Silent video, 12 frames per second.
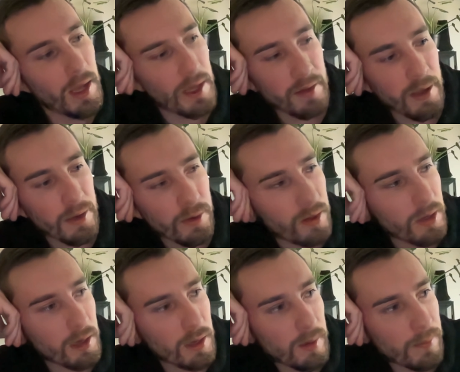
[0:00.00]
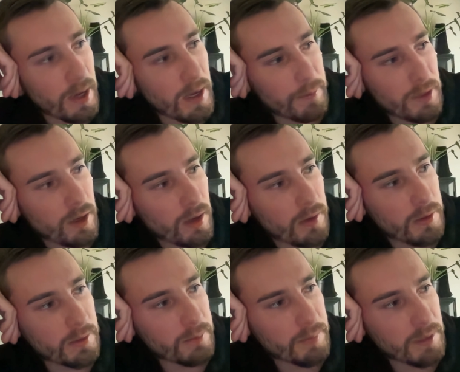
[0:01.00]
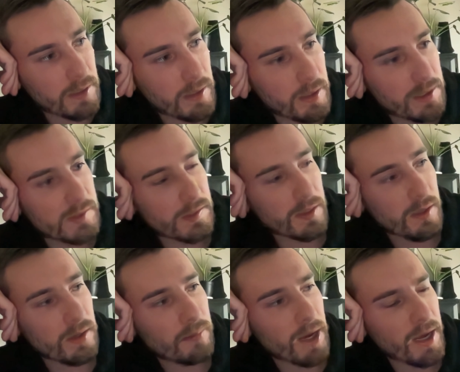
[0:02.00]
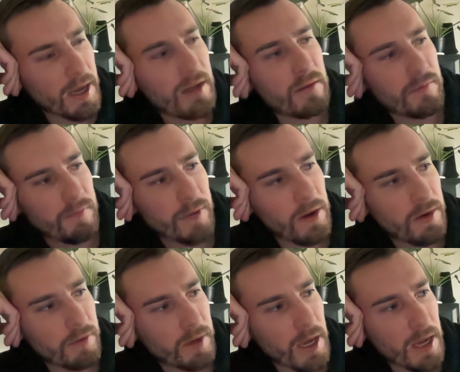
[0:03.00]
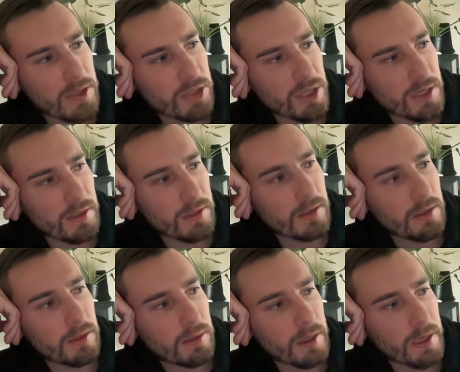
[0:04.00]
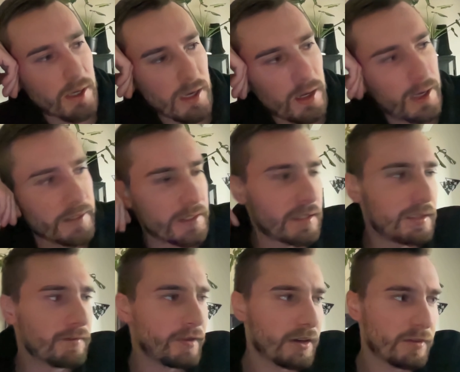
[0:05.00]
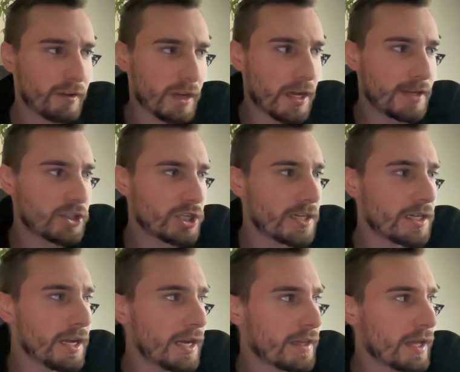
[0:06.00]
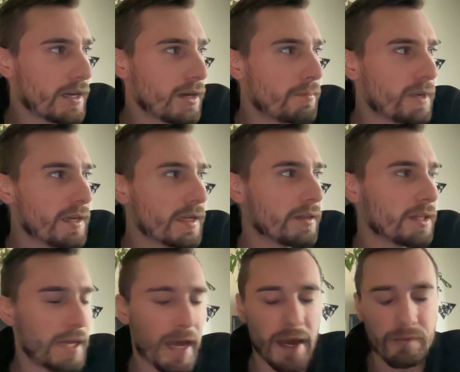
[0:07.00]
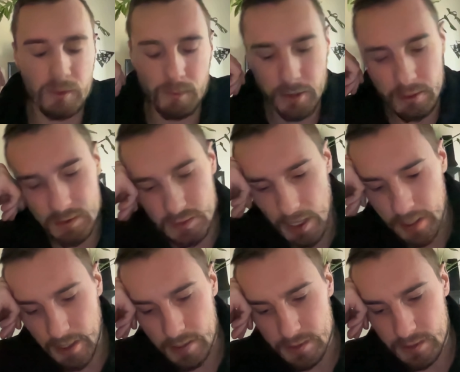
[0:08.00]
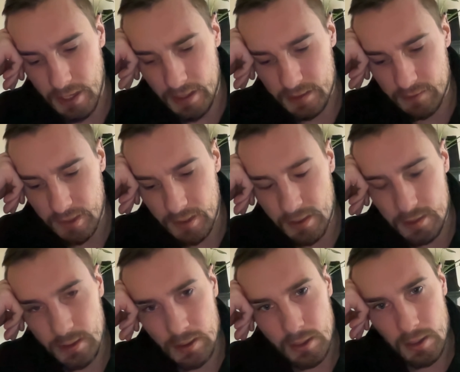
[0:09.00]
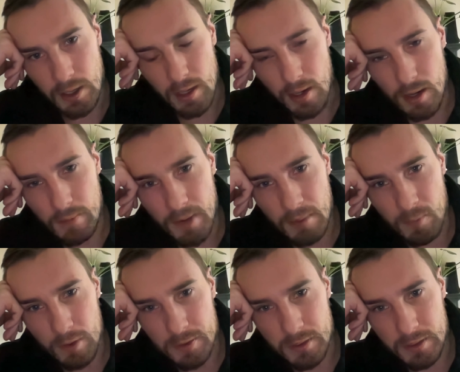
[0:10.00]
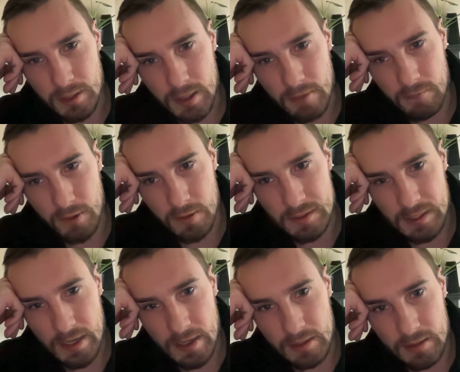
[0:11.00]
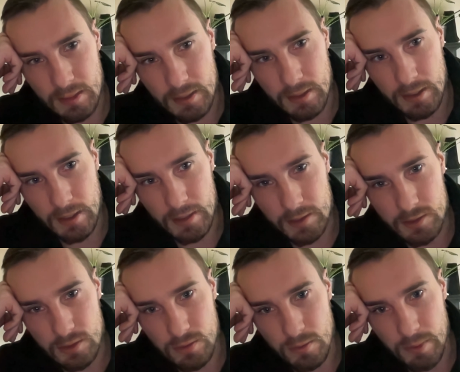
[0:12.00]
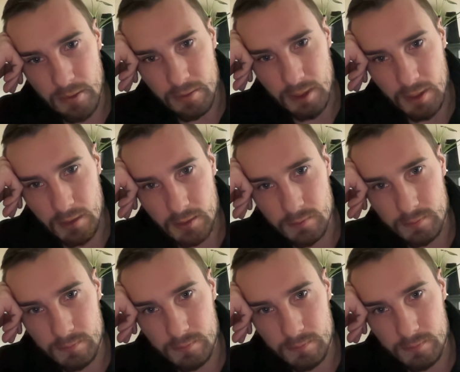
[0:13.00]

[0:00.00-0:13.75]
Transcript: Hello, I'm calling because I had a verification, like an ID verification, and then immediately afterwards I got deactivated. I'm wondering if there's anything I can do about that.